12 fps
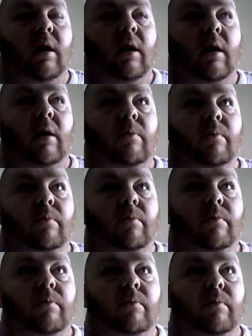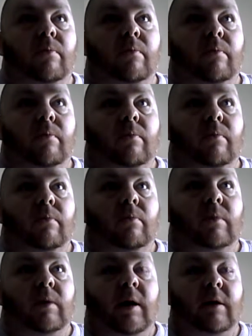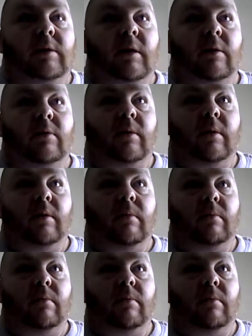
Um, yeah, so uh,